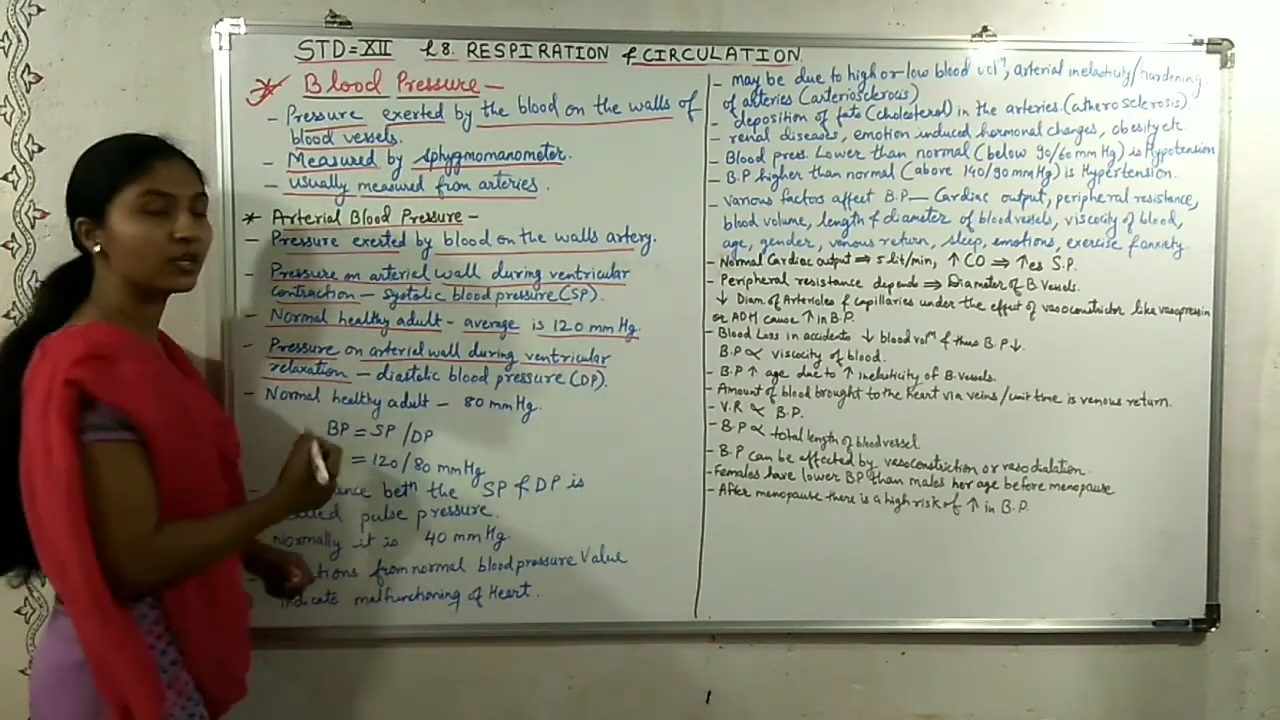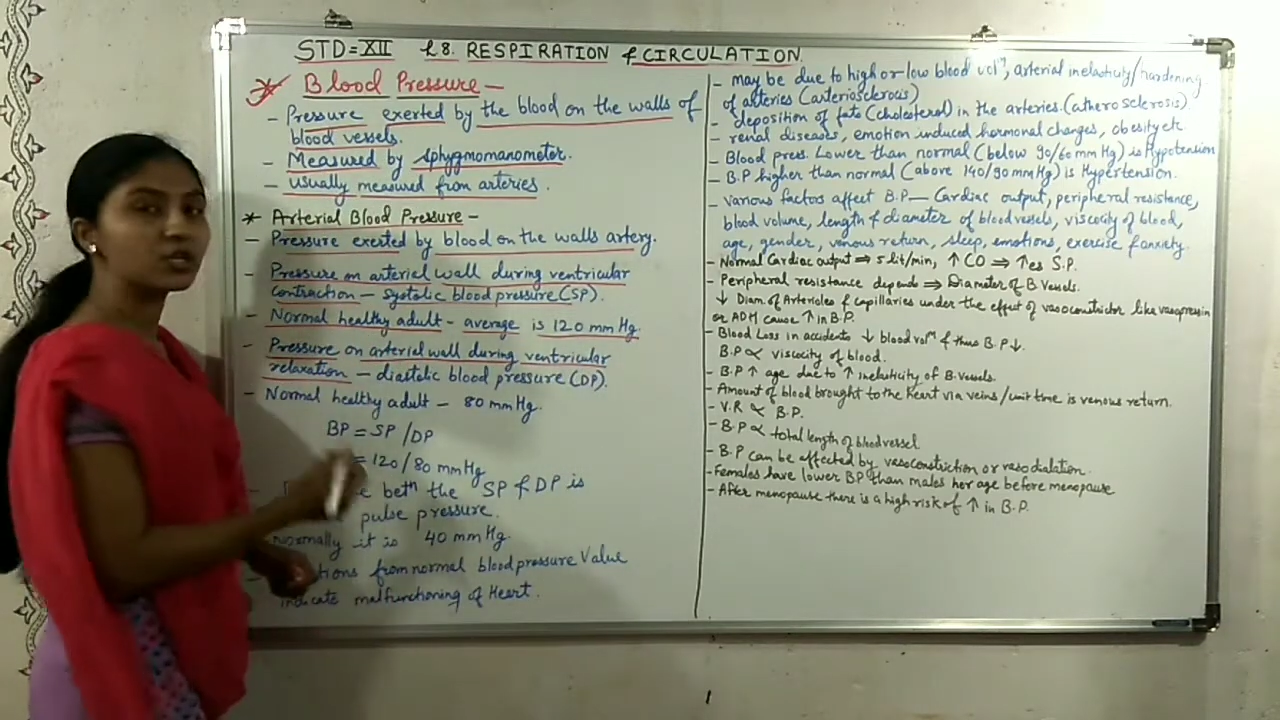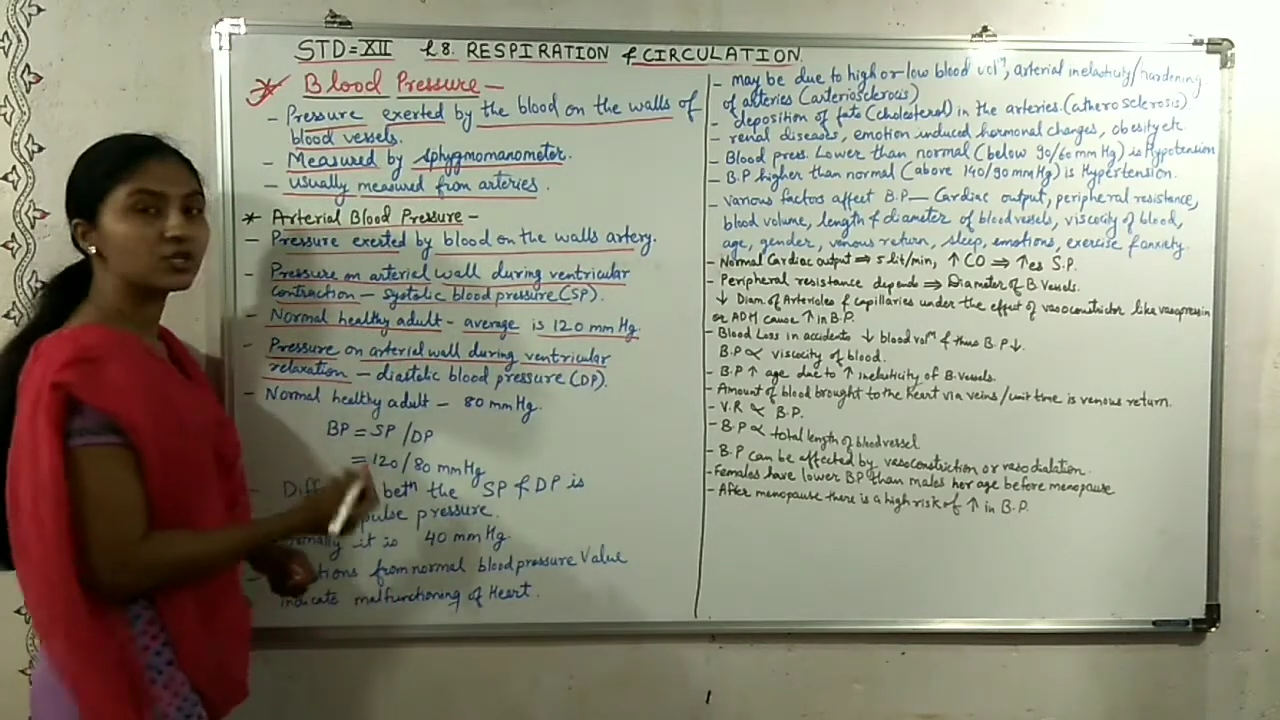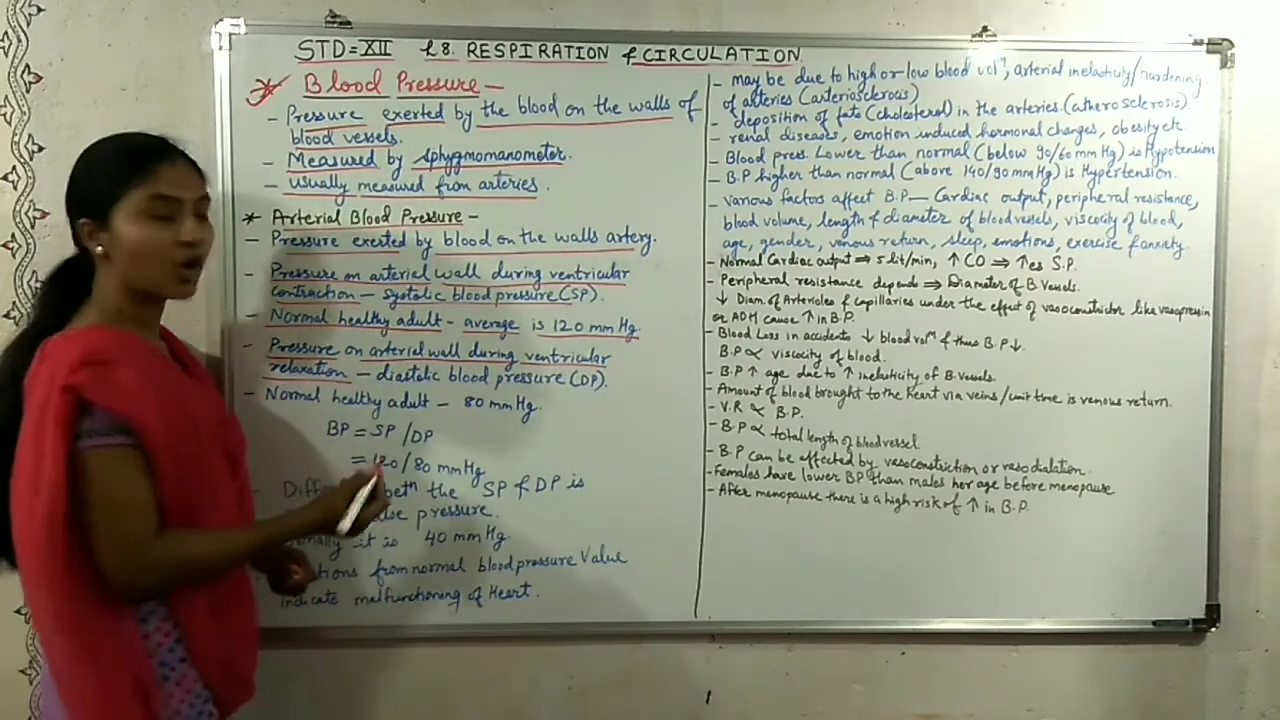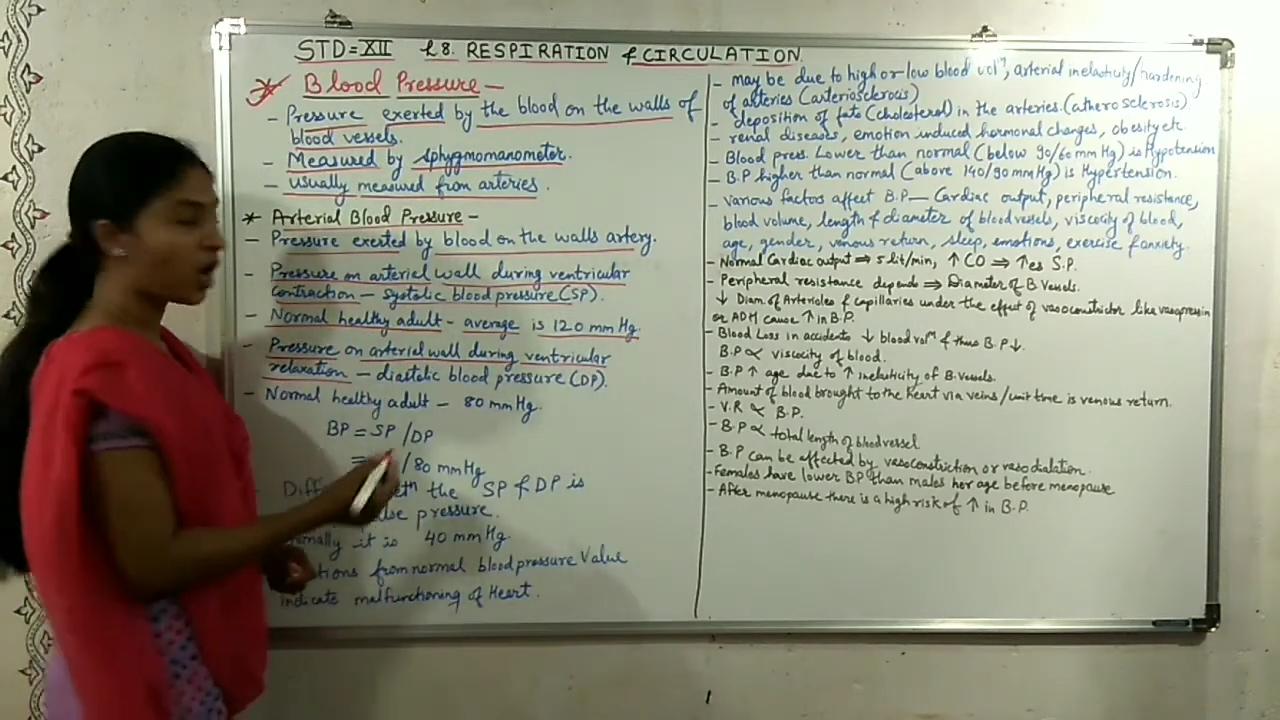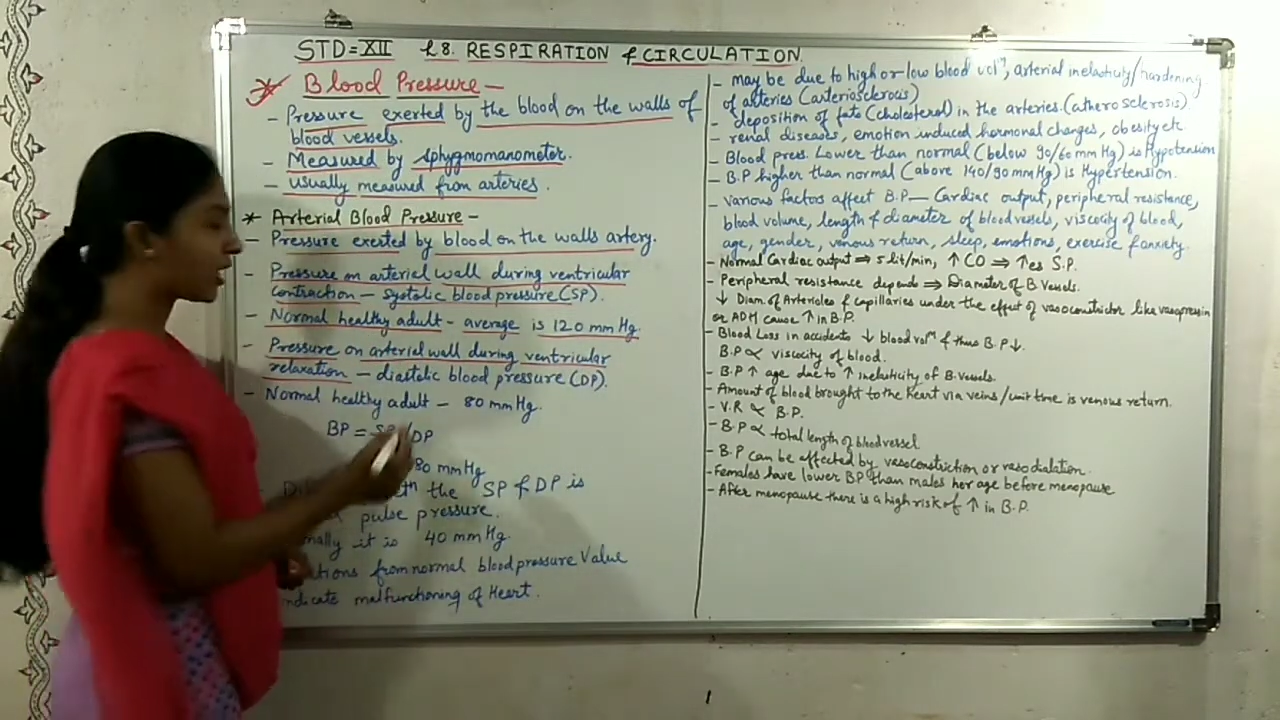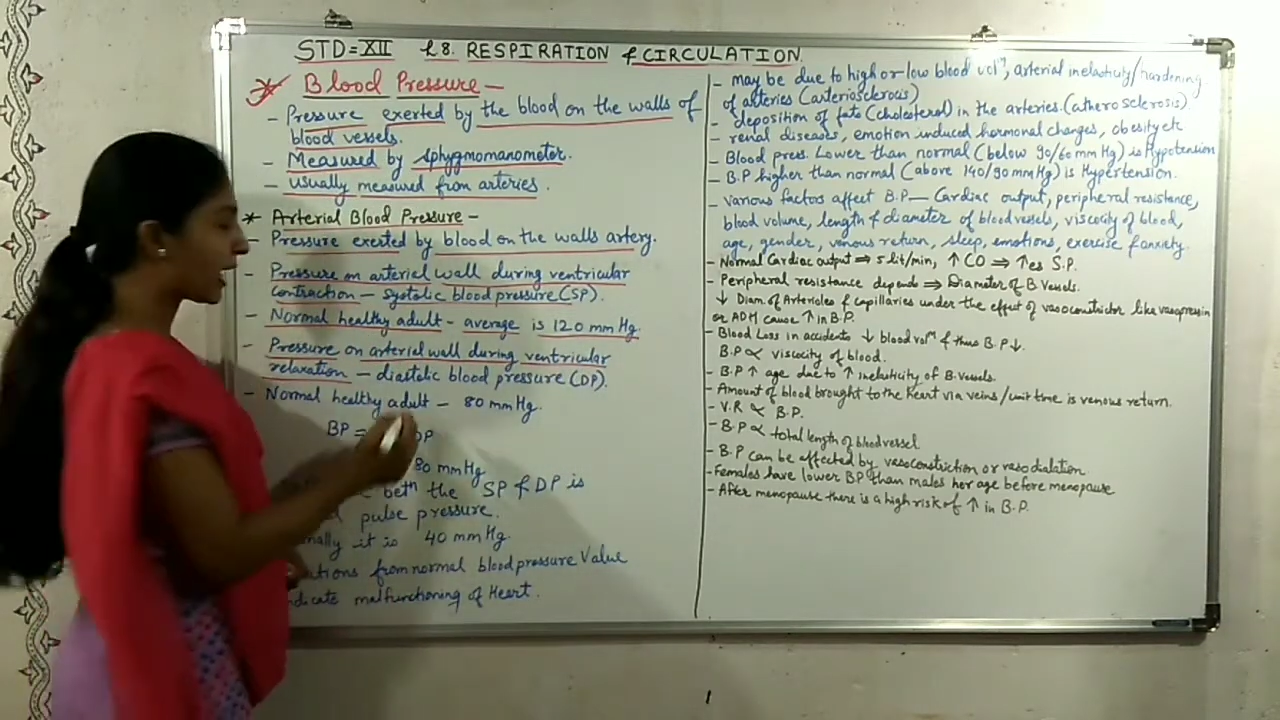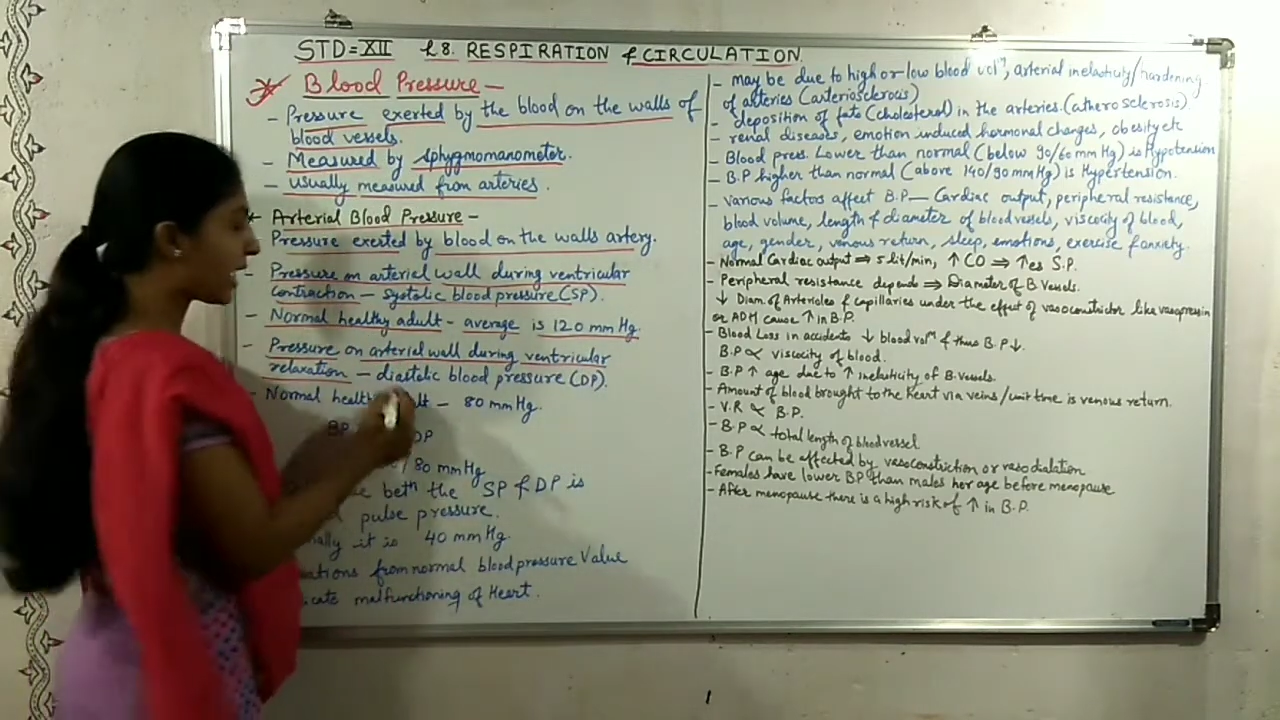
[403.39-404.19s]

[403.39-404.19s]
is called